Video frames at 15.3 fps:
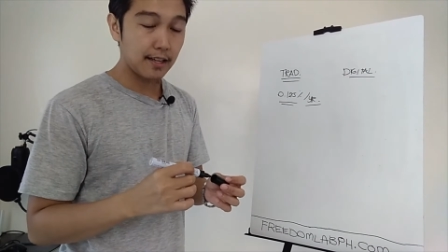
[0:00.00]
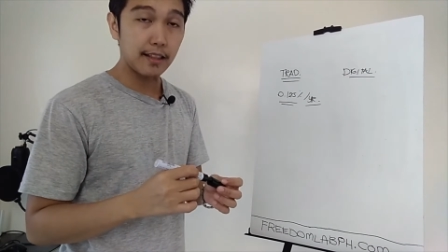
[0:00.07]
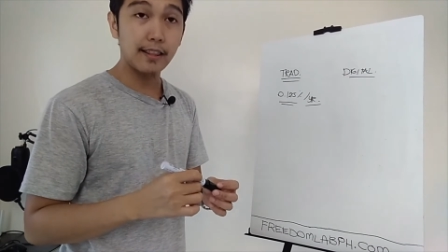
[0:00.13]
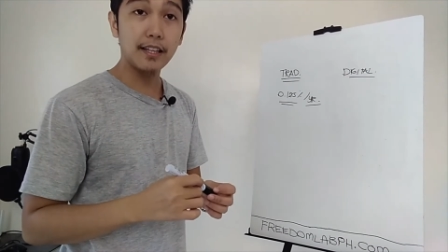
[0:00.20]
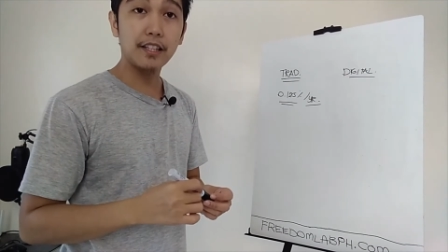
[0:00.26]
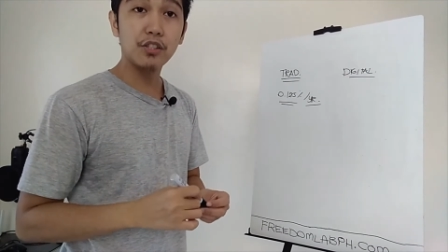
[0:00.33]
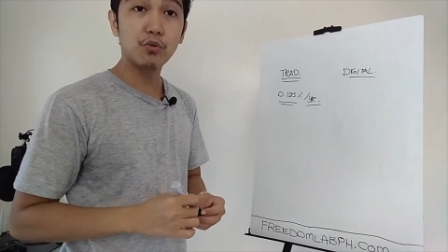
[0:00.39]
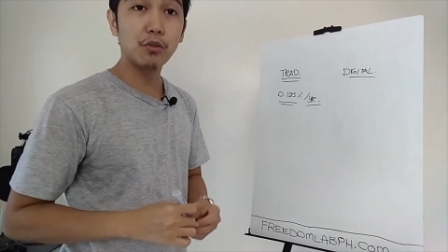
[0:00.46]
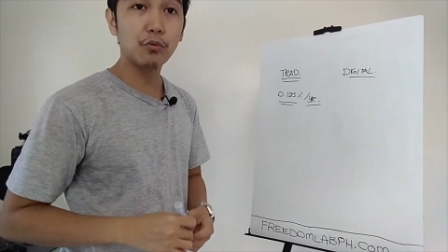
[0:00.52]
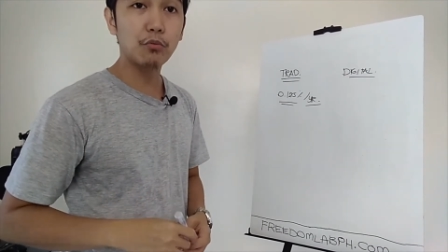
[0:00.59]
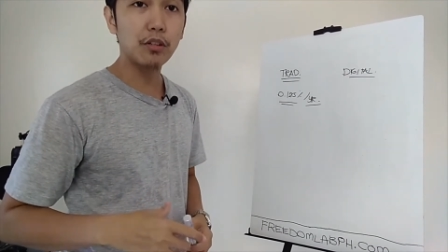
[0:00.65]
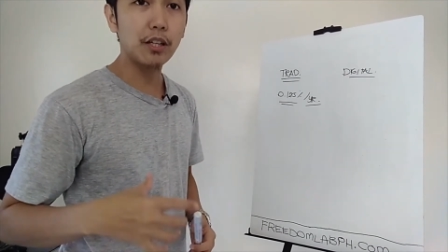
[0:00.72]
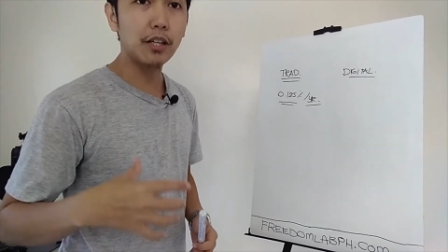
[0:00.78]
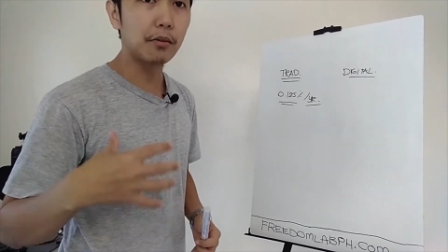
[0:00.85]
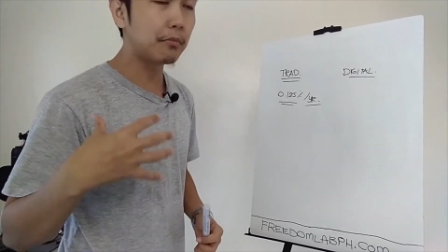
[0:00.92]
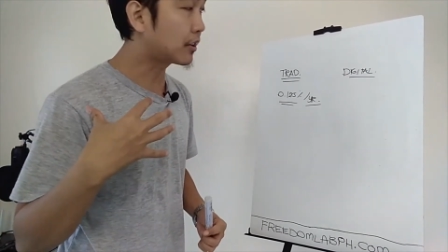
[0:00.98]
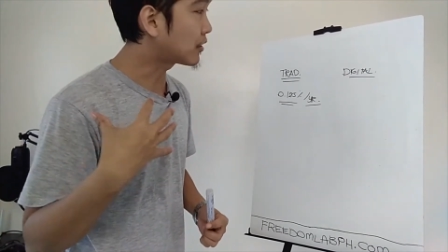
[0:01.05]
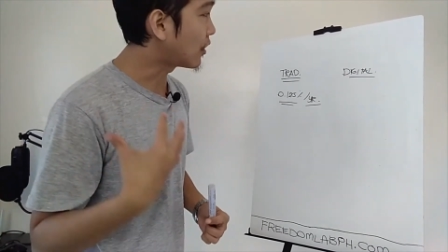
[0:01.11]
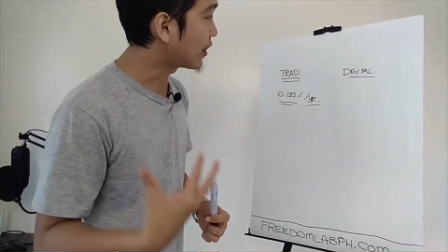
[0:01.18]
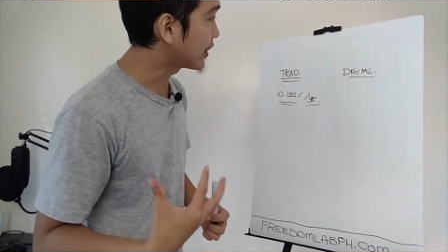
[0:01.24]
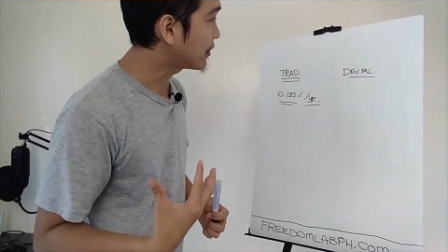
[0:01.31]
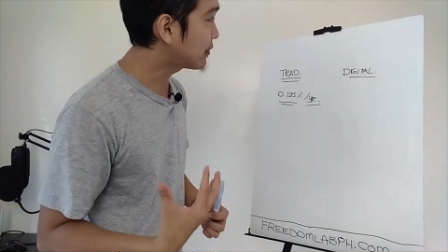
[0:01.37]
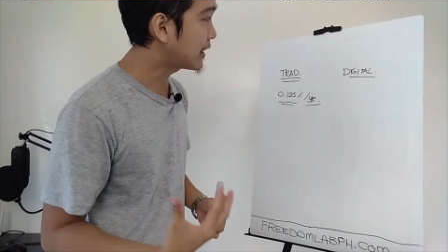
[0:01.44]
that is what we're gonna be
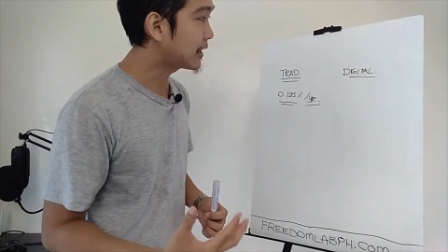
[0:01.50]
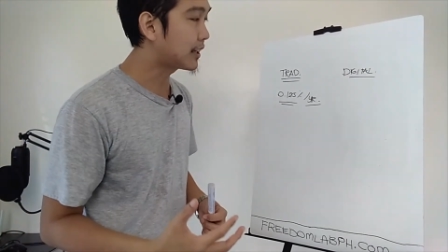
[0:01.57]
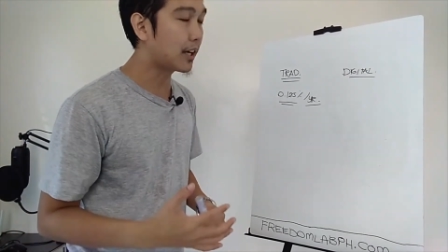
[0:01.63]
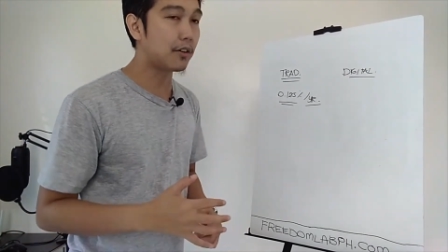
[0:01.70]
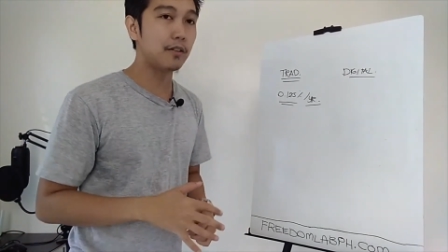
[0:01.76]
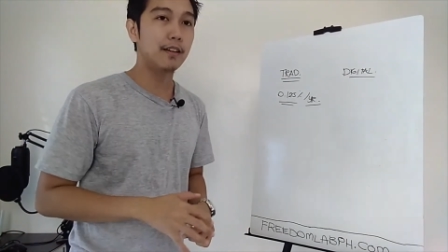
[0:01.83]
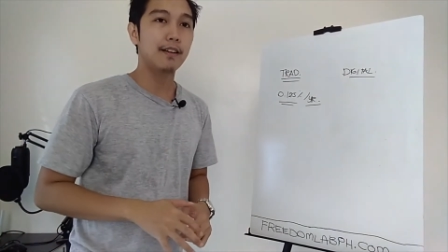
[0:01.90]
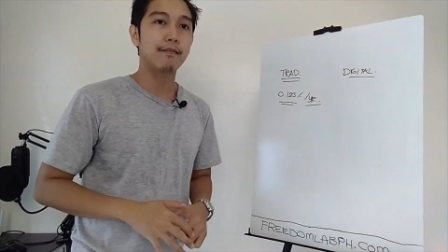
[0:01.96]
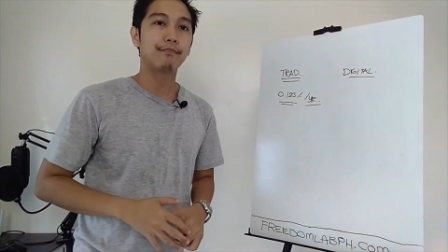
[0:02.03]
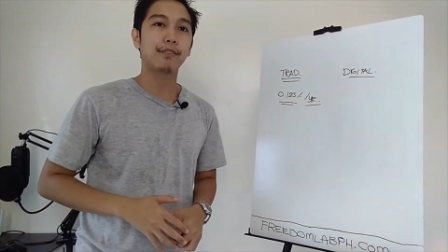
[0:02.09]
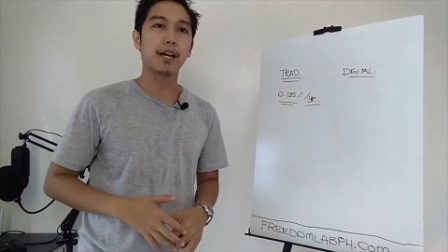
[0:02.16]
talking right now.